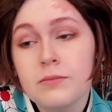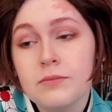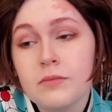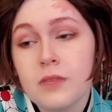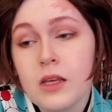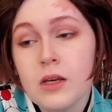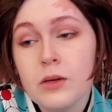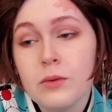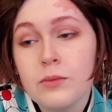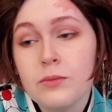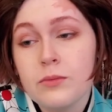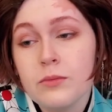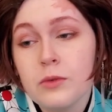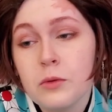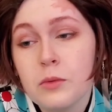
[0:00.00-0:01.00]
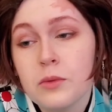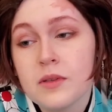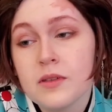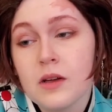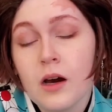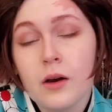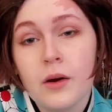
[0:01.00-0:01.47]
It
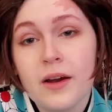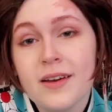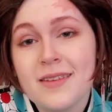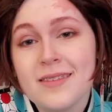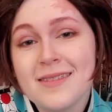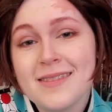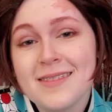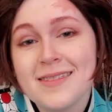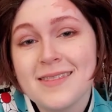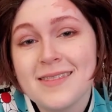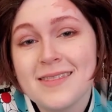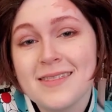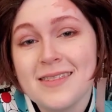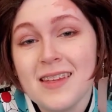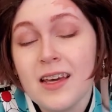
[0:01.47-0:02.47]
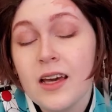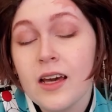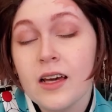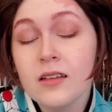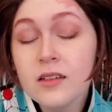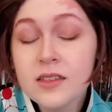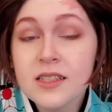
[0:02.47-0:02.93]
was not great.
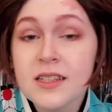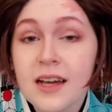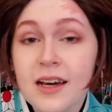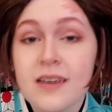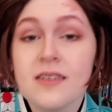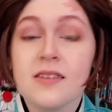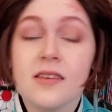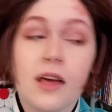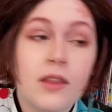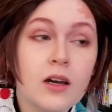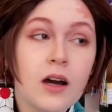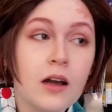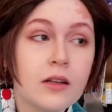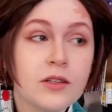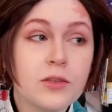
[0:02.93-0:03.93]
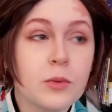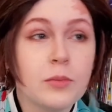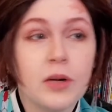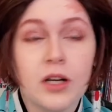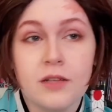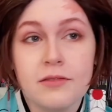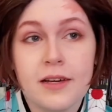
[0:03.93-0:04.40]
It looked nice and the colors were
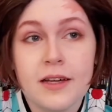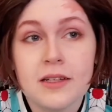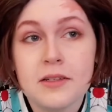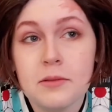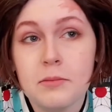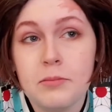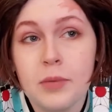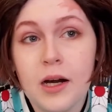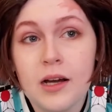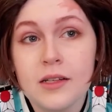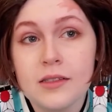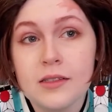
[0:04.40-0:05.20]
perfect, but